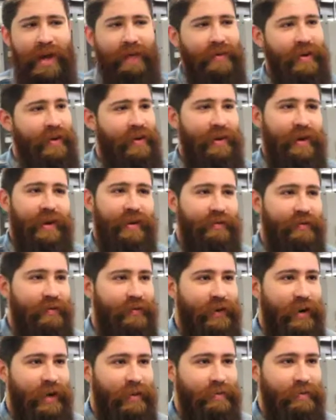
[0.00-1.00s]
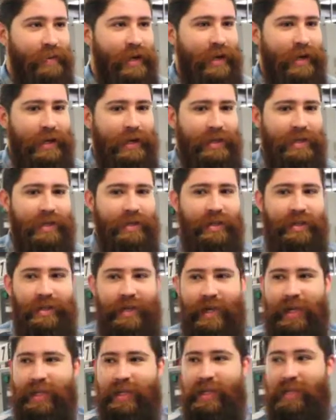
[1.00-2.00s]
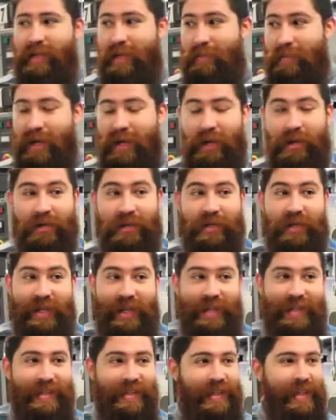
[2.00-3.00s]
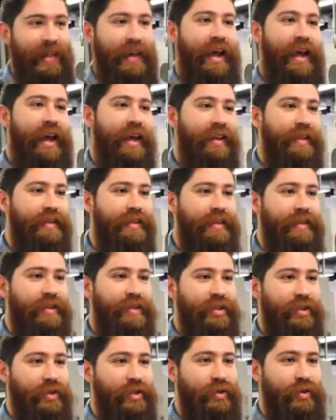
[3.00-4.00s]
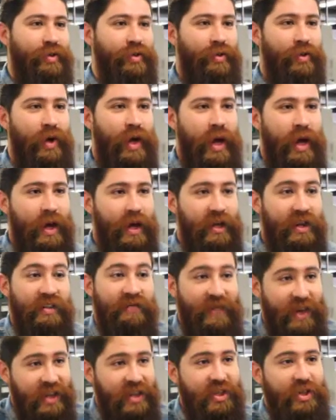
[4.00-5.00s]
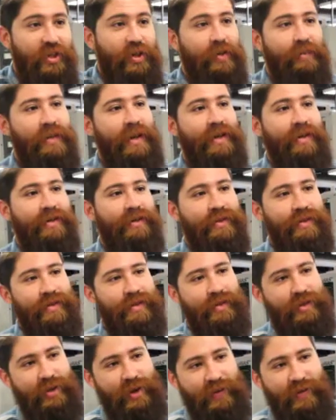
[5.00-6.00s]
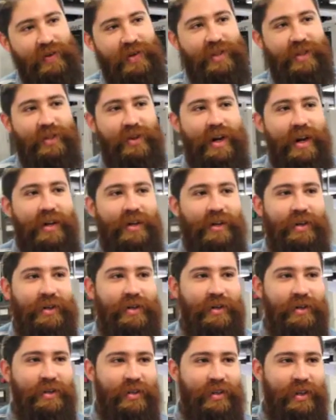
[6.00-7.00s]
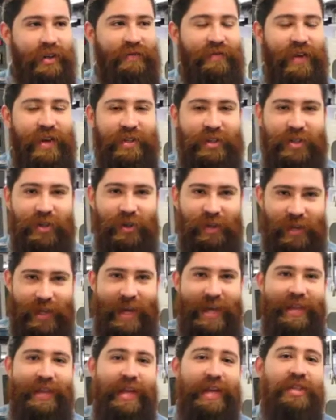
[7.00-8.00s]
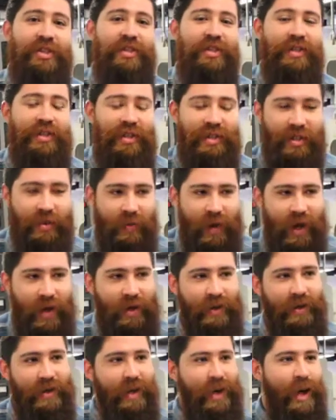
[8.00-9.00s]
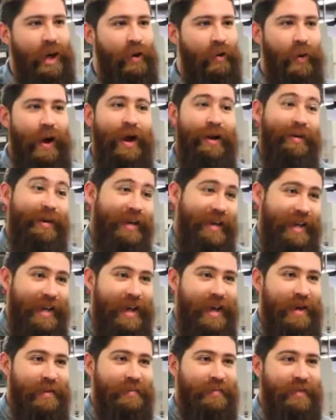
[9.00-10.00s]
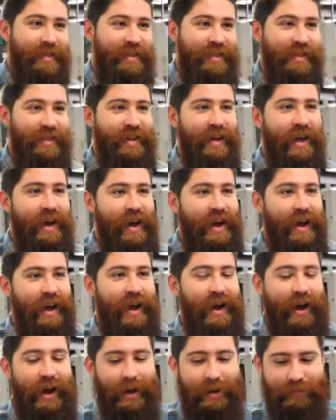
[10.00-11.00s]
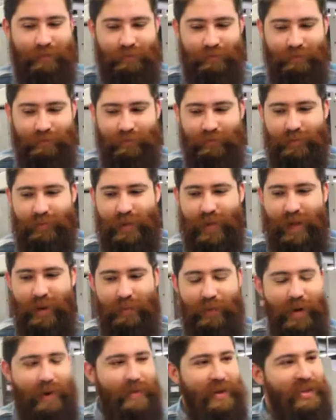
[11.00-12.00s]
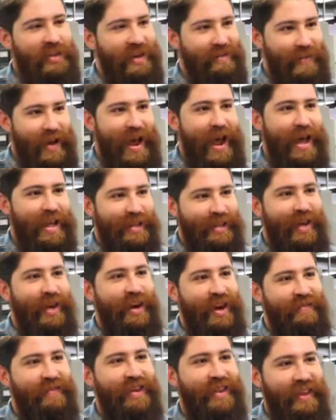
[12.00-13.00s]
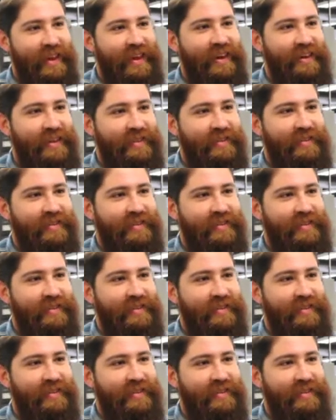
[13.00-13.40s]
everything from CNC mills, CNC lathes, to conventional mills, surface grinders, conventional lathe engines as well, wire EDMs. Pretty much have my hands on everything.